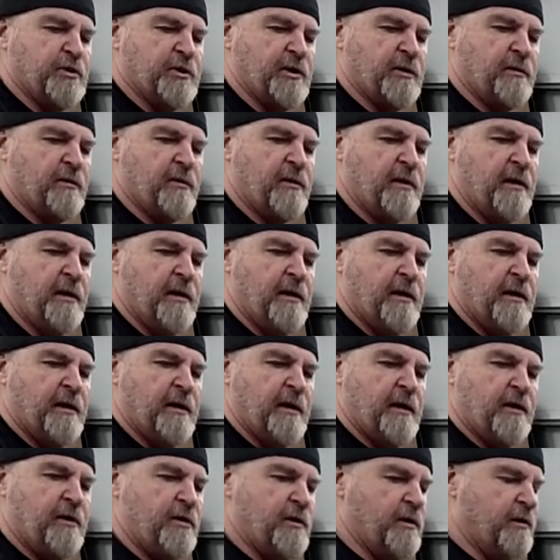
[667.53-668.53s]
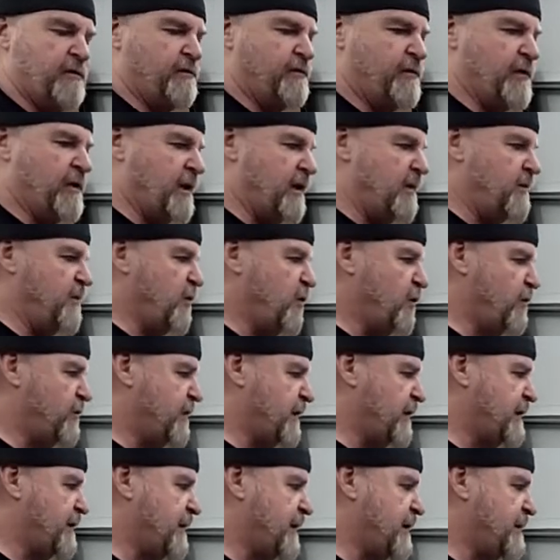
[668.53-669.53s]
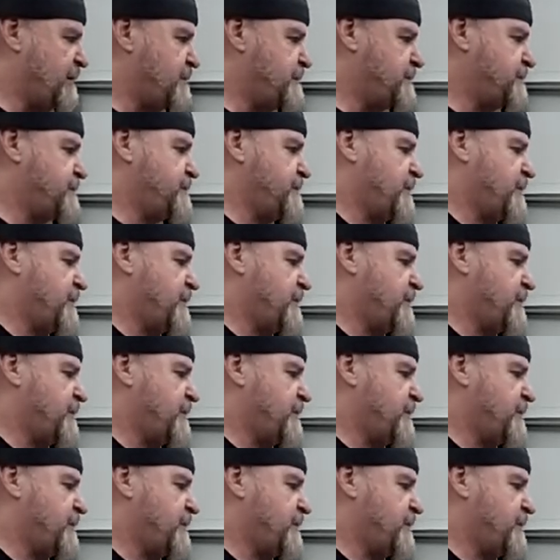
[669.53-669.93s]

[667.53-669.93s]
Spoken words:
push it, and you can feel it moving in there.